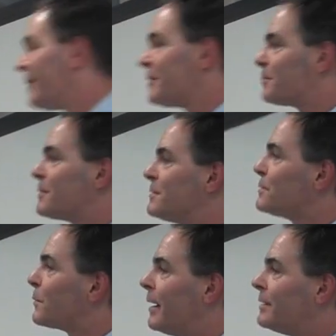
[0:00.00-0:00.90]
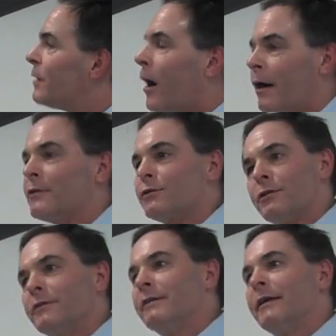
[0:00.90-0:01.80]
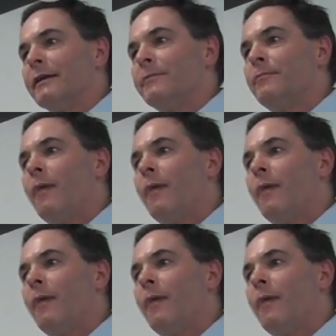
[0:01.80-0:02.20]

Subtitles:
If this person's grades aren't turned in,